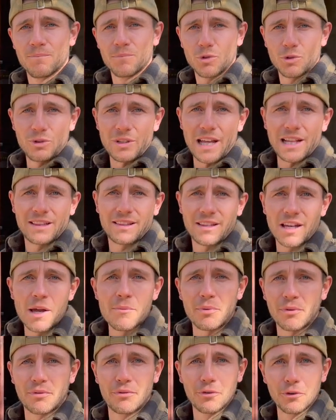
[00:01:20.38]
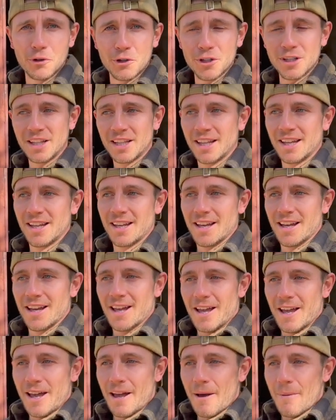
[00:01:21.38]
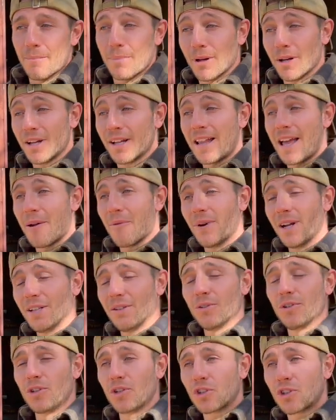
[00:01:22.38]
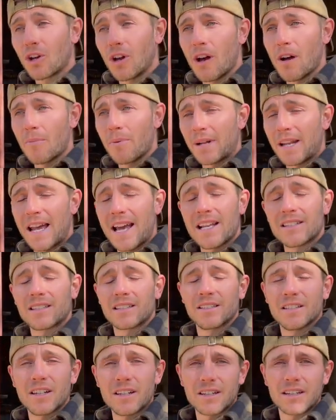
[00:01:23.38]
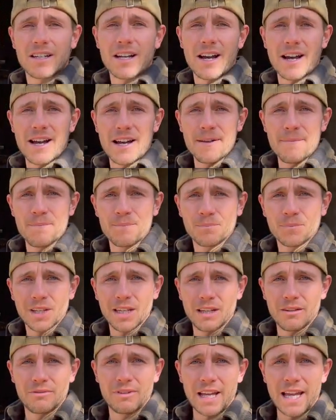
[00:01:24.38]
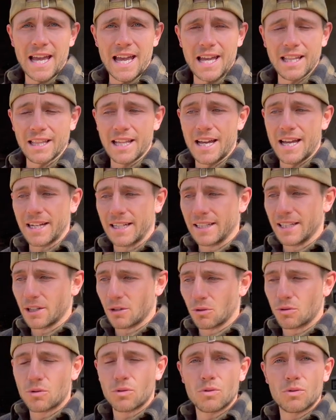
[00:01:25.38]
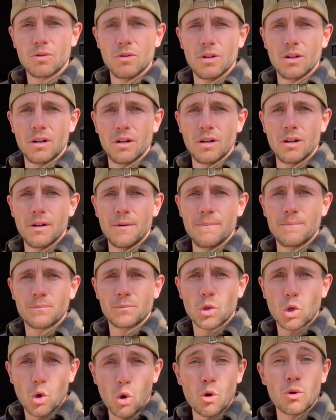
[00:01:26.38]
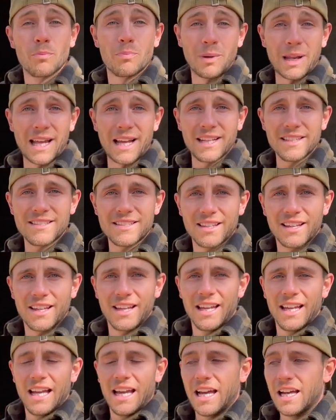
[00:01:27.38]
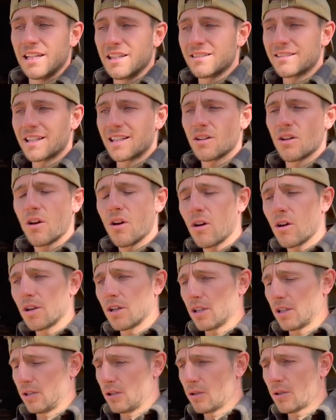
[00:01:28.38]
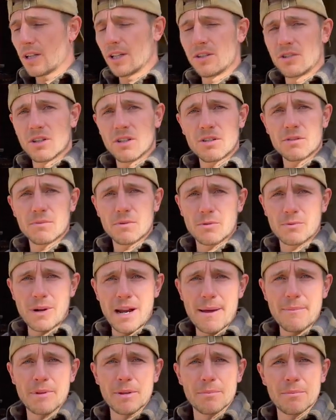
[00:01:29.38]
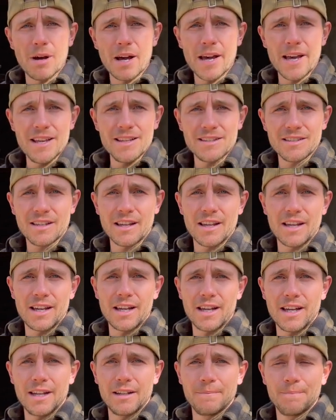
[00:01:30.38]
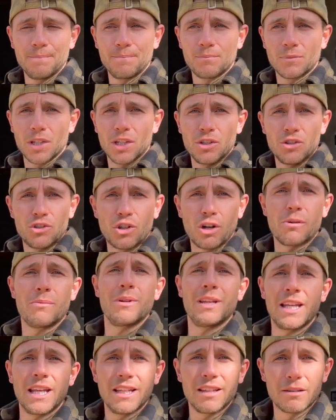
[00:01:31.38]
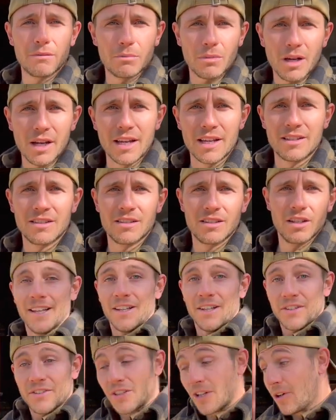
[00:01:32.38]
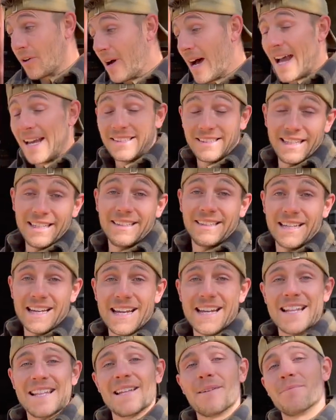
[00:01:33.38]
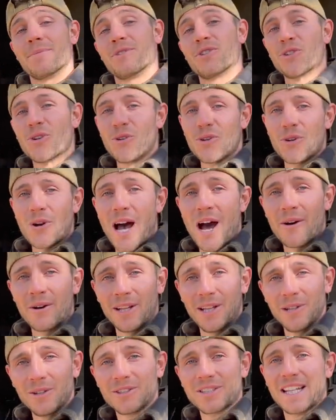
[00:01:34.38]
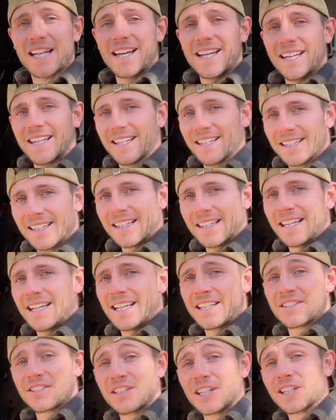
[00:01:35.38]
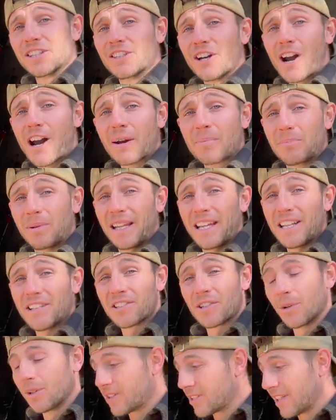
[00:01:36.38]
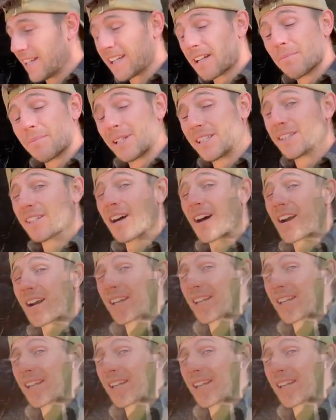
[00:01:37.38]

that type of food. But I went to the shop and asked another guy if they had like little corn plants. And he said, oh, you can just grab the maize and germinate the maize. So I did that and I'm gonna show you how it looks like. It's in a dark place, so it's a little bit dark